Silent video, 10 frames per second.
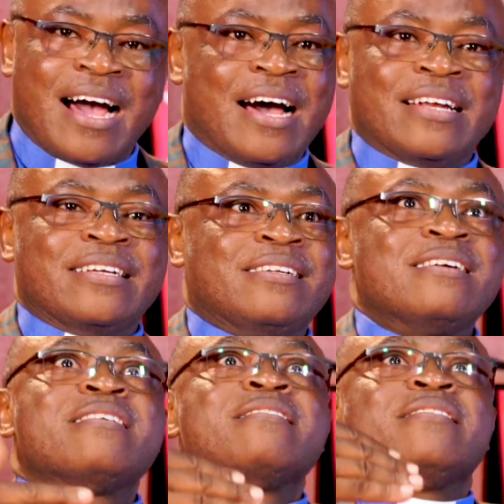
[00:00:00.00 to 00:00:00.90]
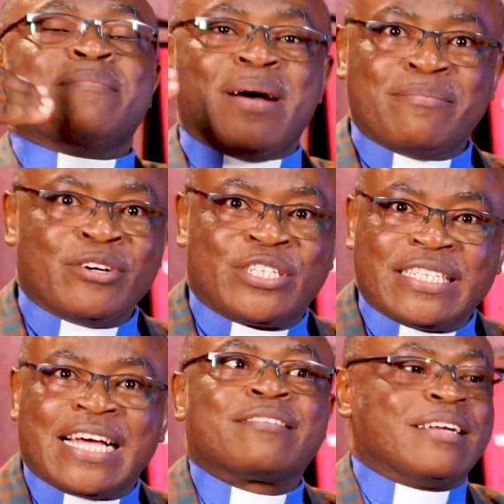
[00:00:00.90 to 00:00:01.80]
And the Bible
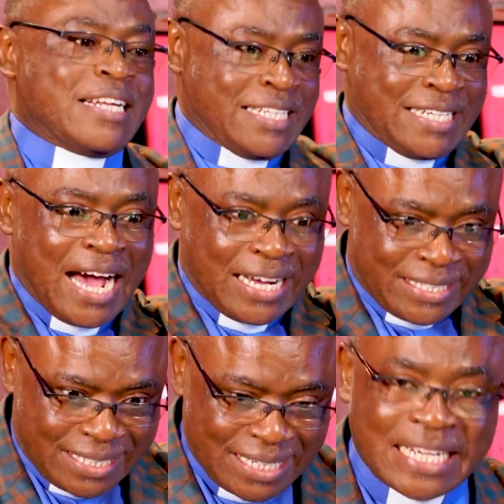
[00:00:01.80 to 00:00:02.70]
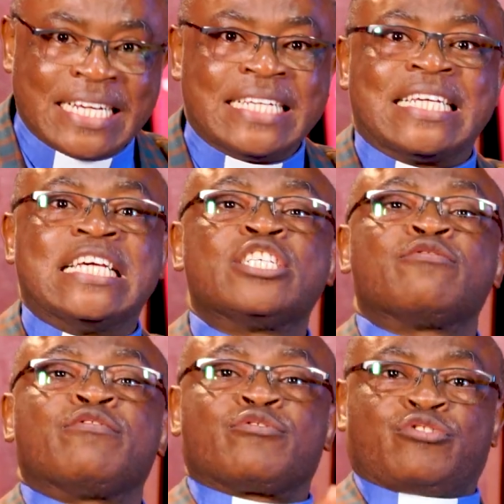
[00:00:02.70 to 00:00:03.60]
says that actually this earth is his
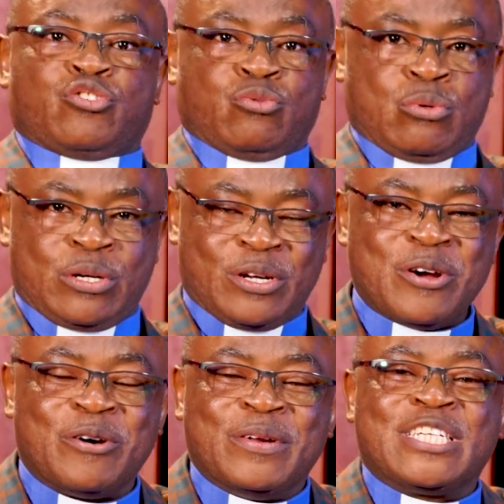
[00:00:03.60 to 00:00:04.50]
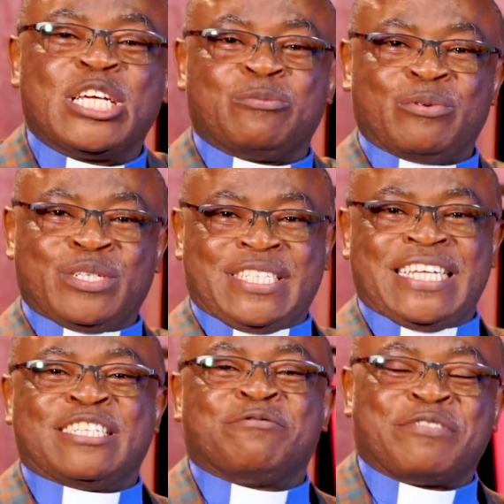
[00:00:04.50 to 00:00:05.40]
footstool on which he puts
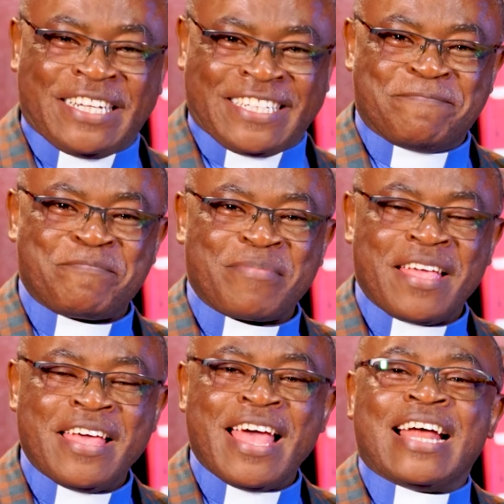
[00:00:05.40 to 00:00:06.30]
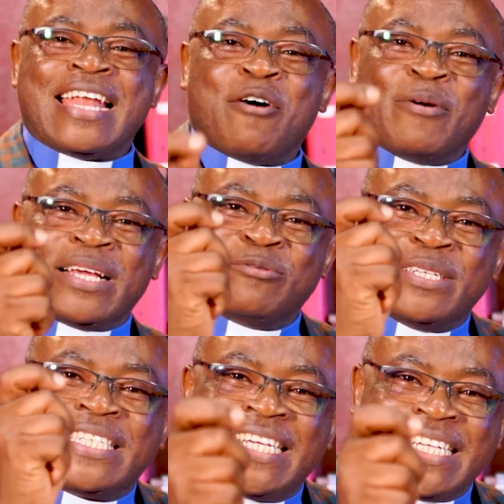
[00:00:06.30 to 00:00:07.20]
his feet. And now, as we
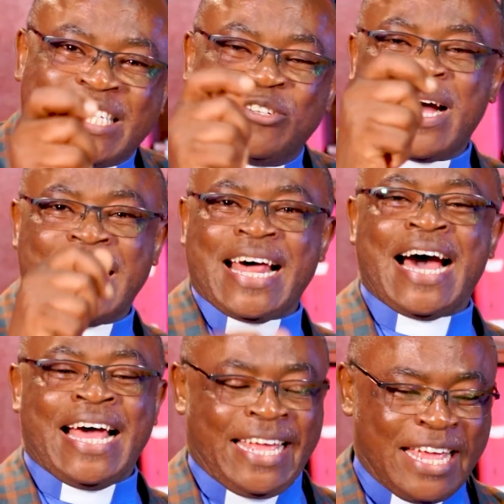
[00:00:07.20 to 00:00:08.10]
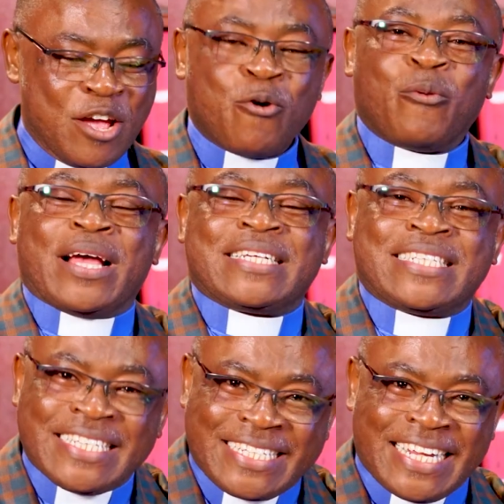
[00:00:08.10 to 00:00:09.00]
sit, you and I, we are
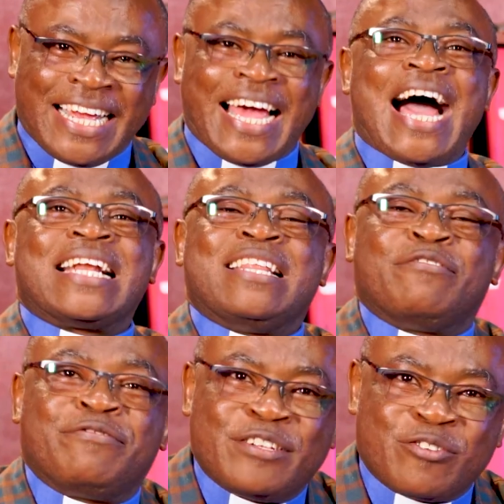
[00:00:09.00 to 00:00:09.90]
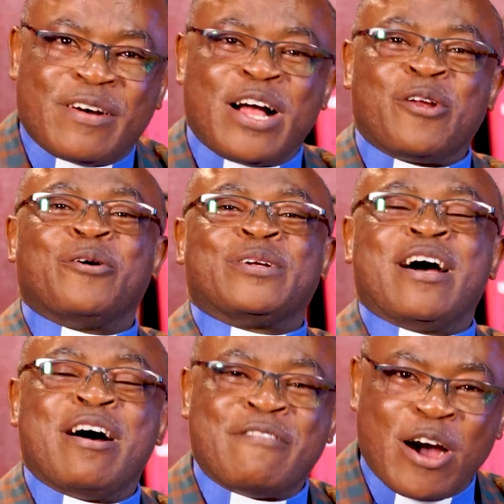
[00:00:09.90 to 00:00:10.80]
sitting at the feet of our Lord,
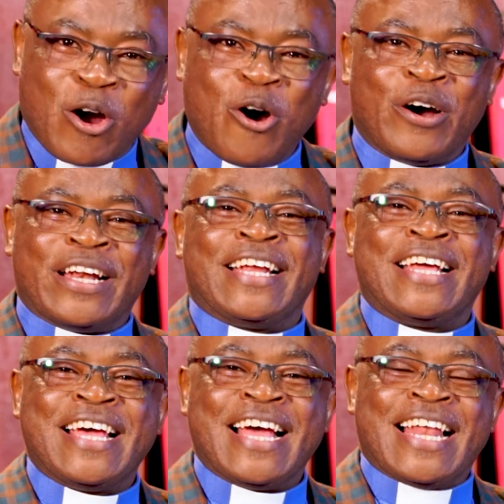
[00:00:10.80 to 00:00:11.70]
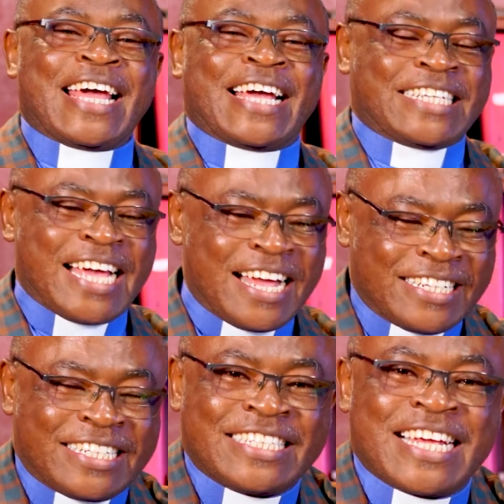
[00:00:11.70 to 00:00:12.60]
of our God like a
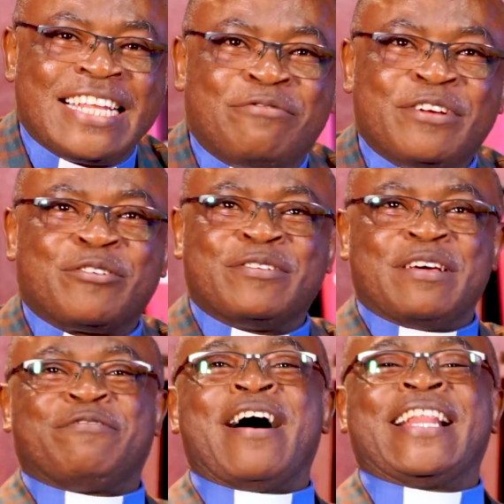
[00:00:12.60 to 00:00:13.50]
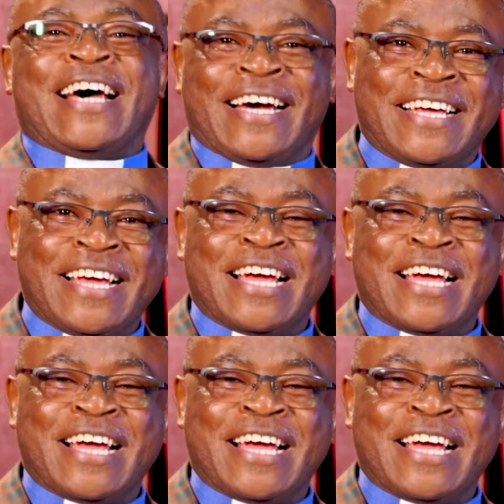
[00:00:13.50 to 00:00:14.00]
child sits at the feet of the father